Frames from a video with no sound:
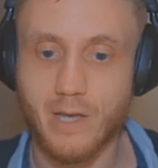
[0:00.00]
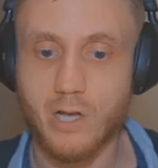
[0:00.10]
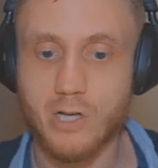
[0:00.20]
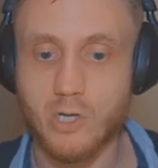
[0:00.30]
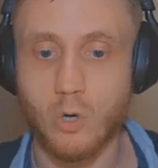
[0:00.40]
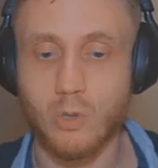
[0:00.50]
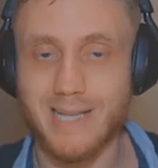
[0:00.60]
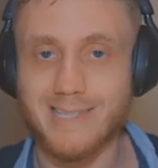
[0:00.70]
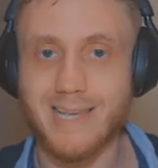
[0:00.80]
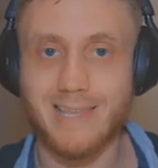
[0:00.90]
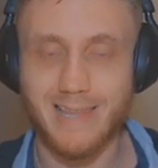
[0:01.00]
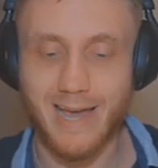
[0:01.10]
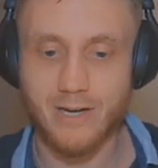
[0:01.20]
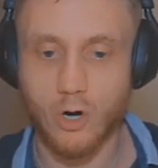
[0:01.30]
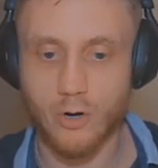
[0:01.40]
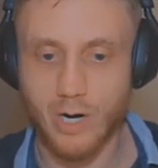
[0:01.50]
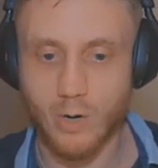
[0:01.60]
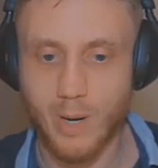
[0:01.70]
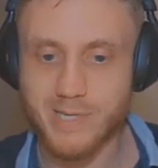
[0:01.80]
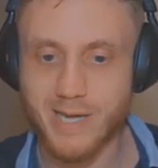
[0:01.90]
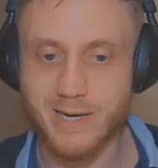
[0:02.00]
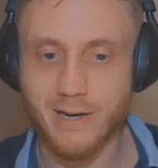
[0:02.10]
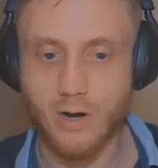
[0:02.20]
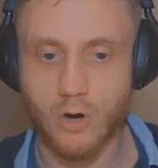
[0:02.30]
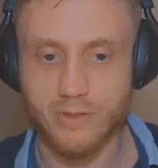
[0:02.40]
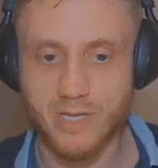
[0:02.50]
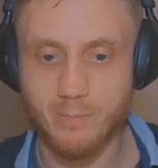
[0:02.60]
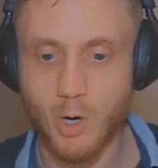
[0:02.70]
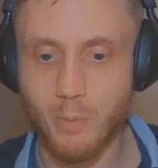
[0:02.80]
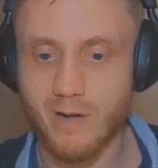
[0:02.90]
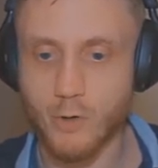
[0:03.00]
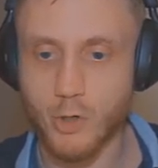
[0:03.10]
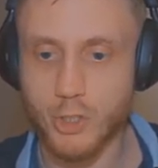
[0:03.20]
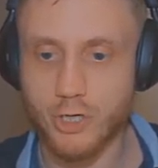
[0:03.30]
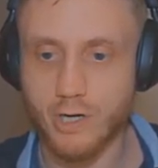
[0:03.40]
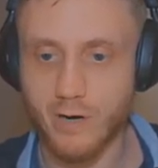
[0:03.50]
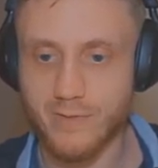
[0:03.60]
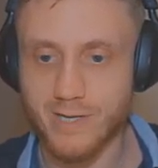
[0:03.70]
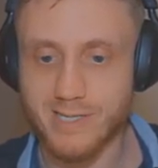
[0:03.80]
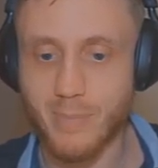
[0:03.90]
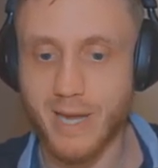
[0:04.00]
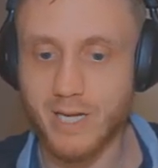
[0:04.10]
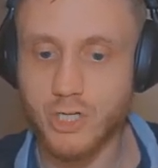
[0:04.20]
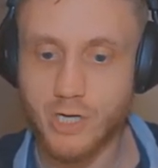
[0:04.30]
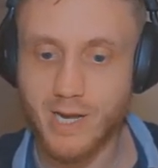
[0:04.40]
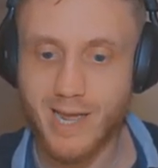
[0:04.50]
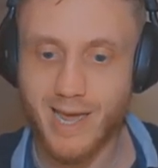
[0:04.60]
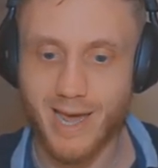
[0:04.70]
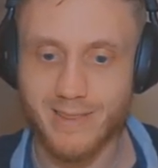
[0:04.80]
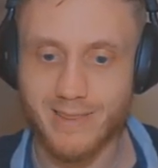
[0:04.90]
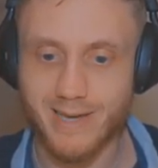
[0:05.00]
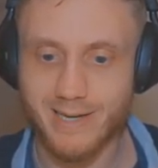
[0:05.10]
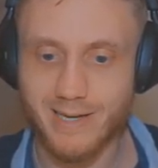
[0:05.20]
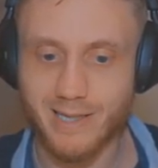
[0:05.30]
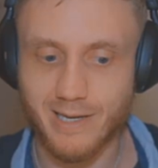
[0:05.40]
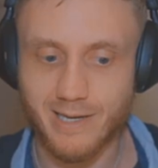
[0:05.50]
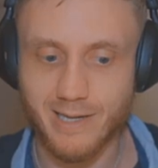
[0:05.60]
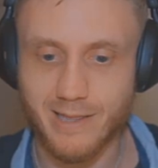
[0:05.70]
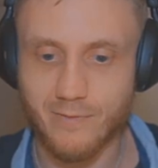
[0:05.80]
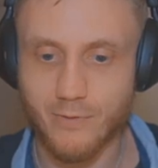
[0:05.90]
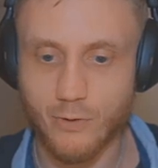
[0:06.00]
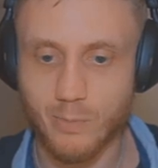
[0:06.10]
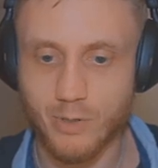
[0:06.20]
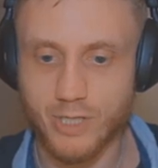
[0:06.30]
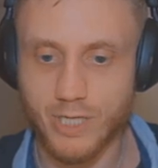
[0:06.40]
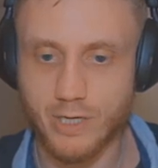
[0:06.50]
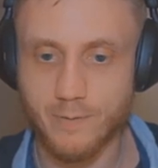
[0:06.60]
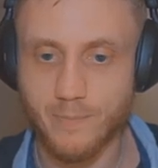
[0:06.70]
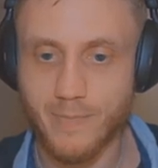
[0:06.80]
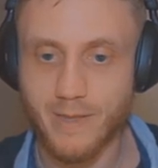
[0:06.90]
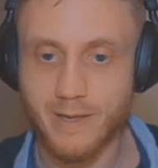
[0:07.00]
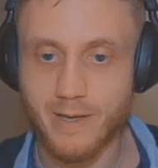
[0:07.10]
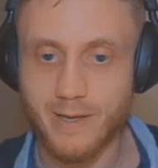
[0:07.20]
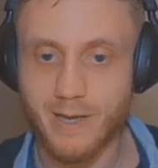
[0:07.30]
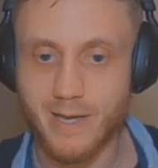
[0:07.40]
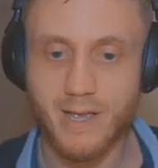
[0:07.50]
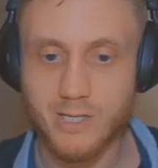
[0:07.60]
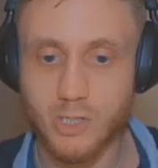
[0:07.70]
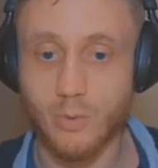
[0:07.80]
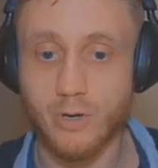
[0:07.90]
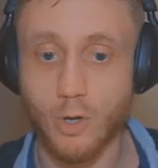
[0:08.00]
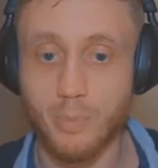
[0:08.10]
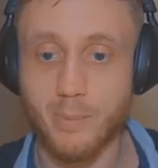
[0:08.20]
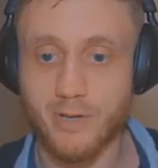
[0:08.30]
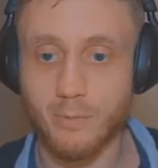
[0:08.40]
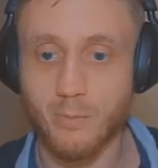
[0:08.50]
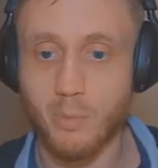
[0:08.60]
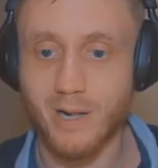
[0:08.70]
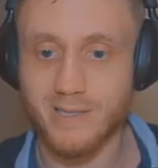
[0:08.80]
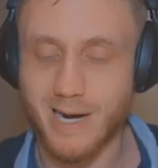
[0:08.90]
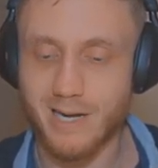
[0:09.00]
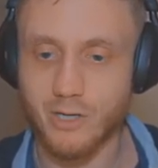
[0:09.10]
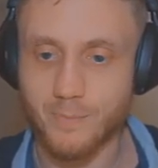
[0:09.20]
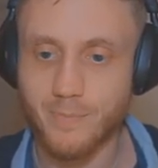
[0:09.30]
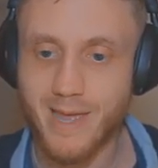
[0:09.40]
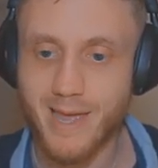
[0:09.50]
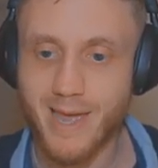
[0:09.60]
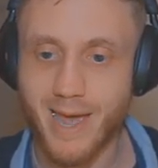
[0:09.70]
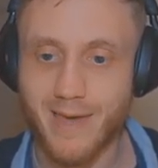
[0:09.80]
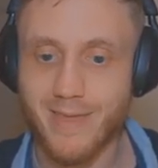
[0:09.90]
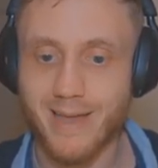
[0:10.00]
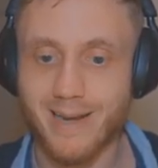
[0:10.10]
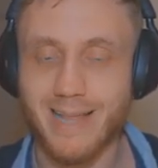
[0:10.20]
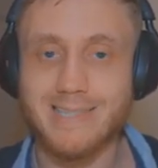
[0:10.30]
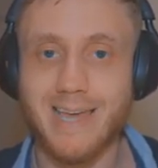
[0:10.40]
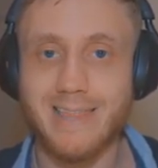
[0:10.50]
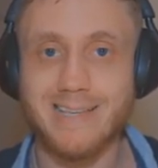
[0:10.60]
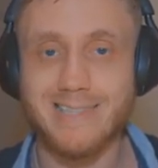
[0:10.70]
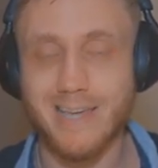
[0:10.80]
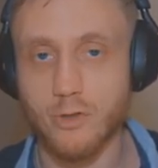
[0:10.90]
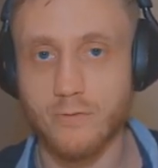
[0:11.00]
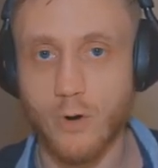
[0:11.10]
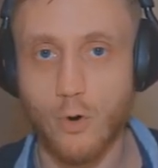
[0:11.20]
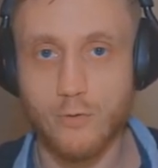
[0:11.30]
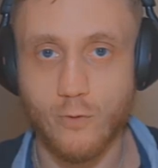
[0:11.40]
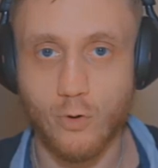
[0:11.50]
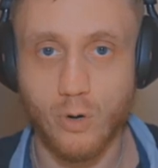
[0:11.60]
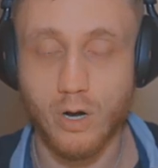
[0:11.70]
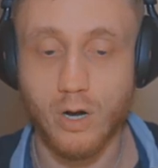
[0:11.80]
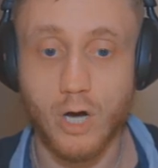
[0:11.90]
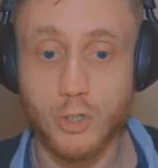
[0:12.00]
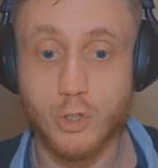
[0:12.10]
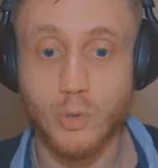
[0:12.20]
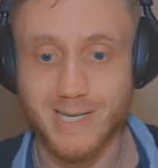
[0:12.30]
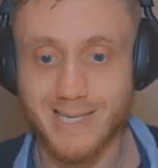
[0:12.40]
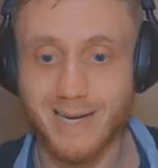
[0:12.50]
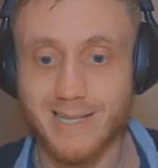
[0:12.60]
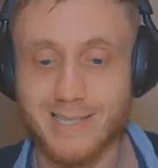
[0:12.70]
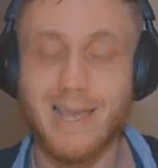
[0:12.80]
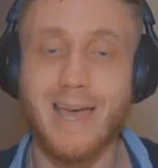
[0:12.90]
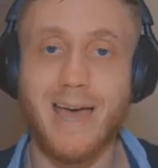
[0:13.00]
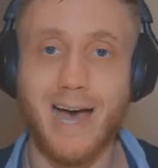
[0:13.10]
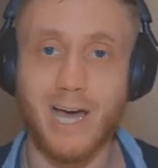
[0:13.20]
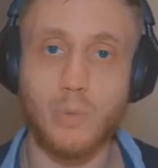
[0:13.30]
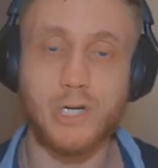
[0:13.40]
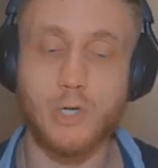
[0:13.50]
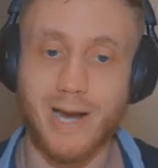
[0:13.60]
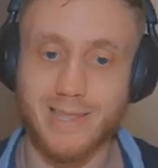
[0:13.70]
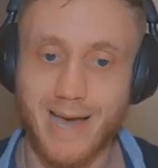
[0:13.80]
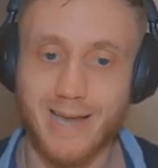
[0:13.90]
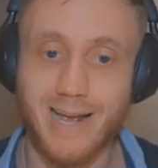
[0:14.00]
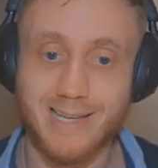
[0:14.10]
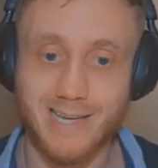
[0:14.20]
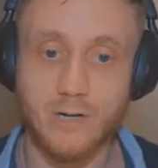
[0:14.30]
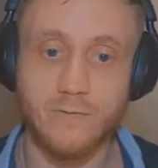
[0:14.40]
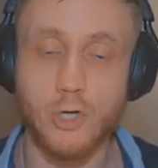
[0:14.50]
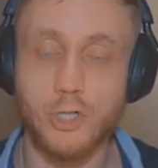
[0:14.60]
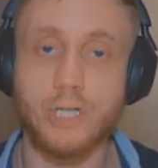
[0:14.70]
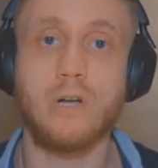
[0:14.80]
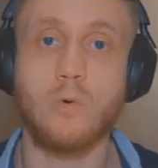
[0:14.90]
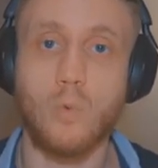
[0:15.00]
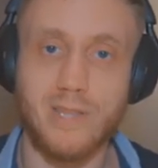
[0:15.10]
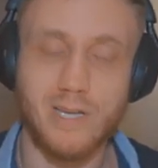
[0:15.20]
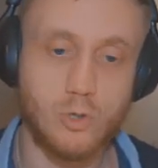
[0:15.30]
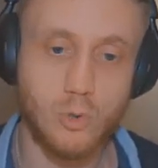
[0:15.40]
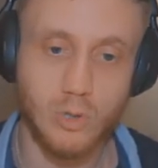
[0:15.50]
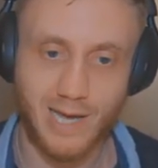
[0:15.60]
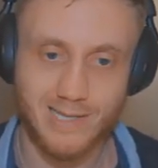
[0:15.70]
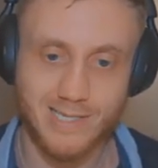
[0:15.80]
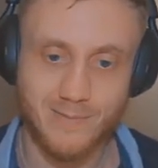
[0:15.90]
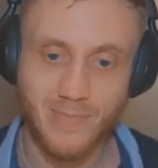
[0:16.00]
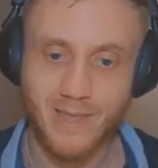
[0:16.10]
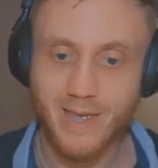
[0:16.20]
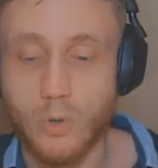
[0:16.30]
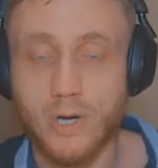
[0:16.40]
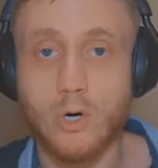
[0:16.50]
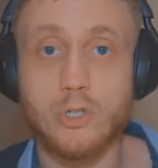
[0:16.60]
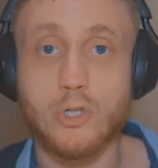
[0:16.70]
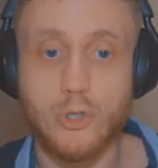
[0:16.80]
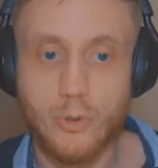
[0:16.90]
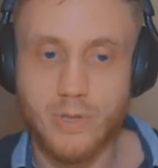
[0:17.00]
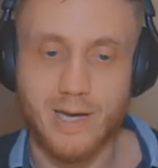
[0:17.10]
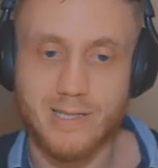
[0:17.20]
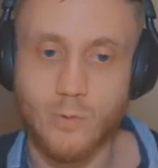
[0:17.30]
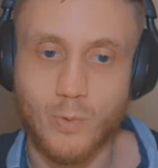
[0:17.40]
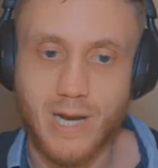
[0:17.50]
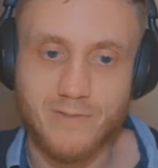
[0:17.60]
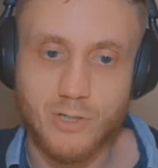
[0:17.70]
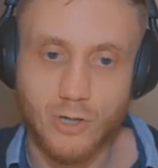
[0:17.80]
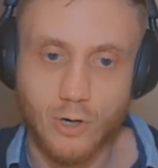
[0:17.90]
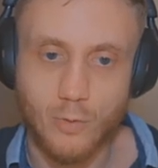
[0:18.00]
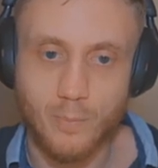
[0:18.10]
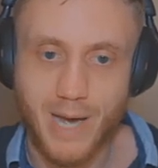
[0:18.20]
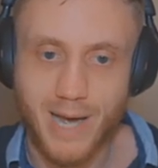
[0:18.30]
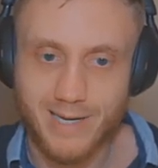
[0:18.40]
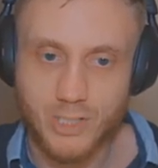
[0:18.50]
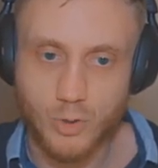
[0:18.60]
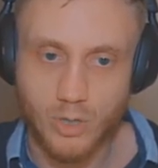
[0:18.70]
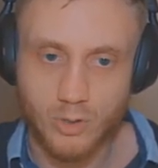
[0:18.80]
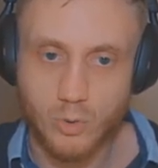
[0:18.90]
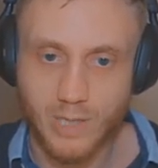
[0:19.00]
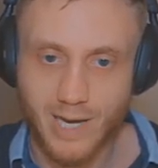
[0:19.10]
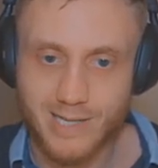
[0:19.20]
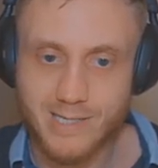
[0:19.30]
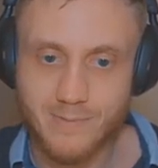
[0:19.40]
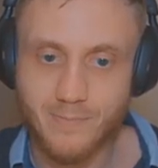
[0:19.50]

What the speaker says: So let's say they land on our website on the mobile version of this page, and they click the phone number here. So it'll open up their mobile dialer. And then let's say they stay on the phone for 120 seconds. How do we track that as a conversion within Google Ads? In order to do that, we have to go back into our Google Ads.